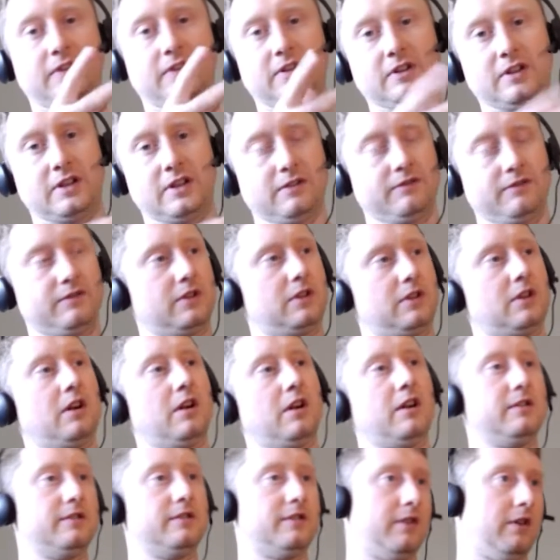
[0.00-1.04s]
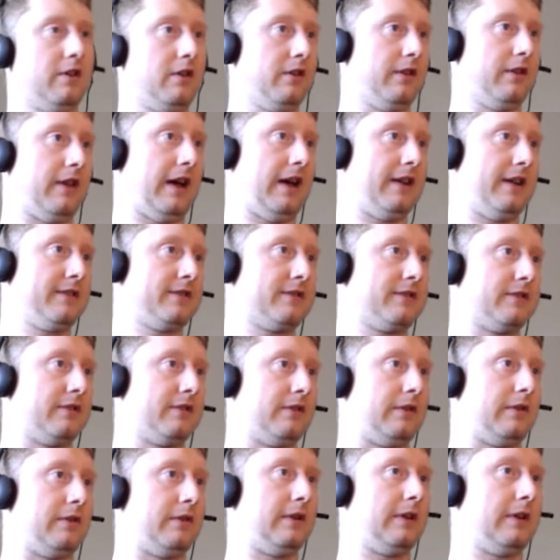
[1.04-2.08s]
feeling of the cards and all that.
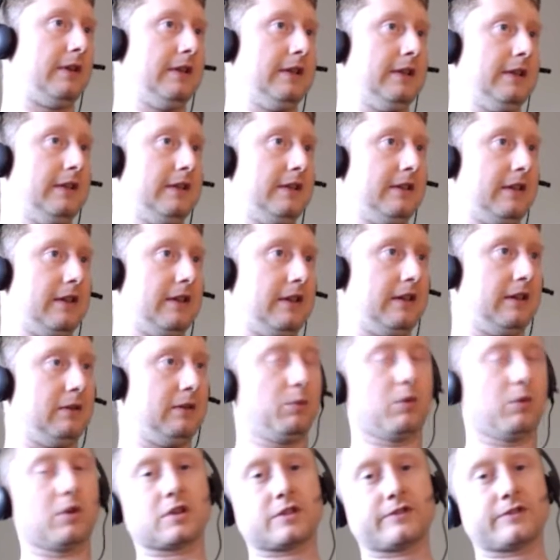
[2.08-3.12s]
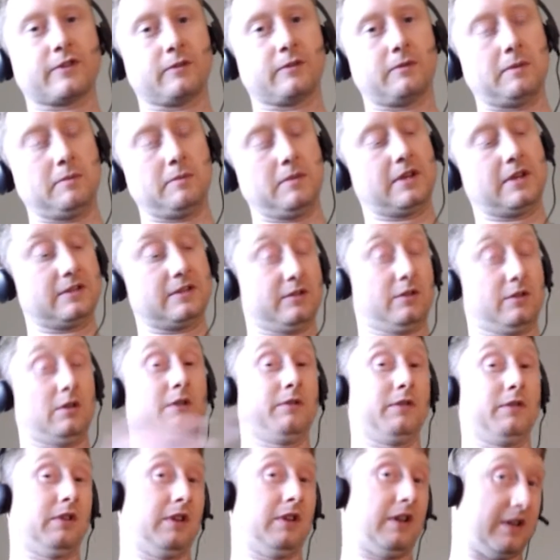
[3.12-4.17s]
So it works for me because I don't
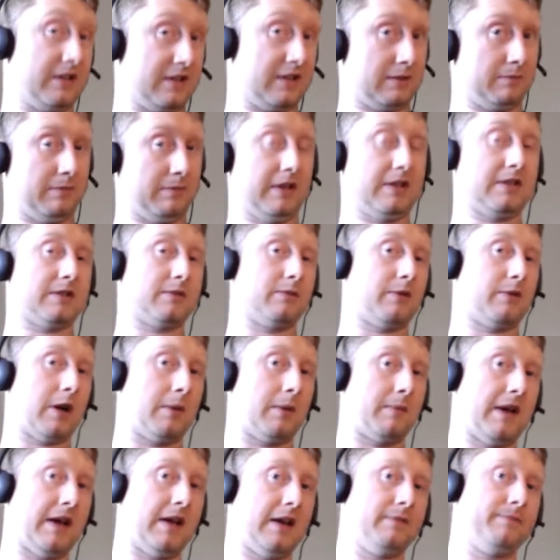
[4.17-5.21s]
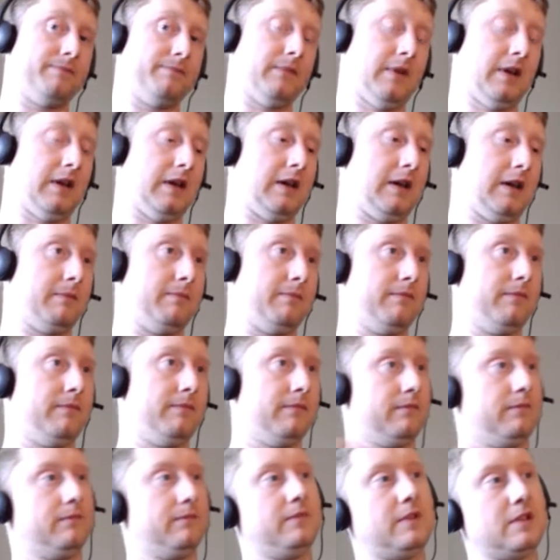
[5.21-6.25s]
have a lot of space where I'm at.
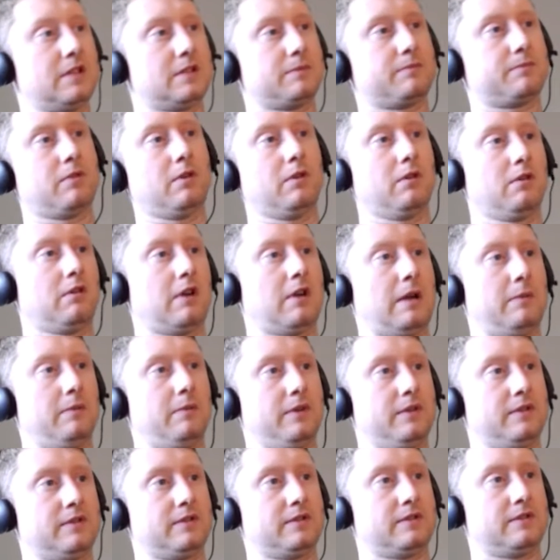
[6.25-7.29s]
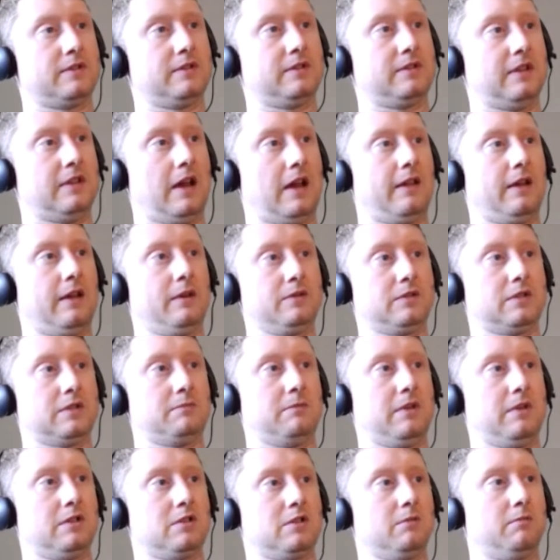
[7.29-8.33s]
This program was that was the
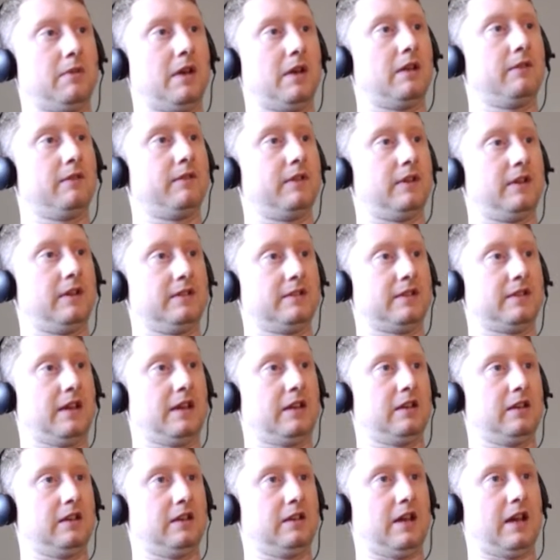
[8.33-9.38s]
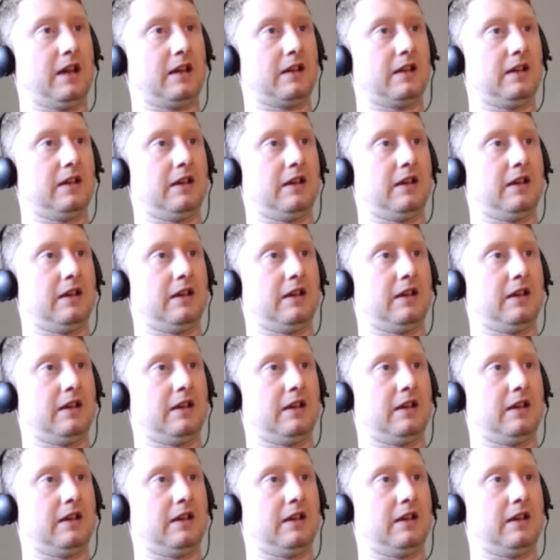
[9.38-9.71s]
major benefit, is I could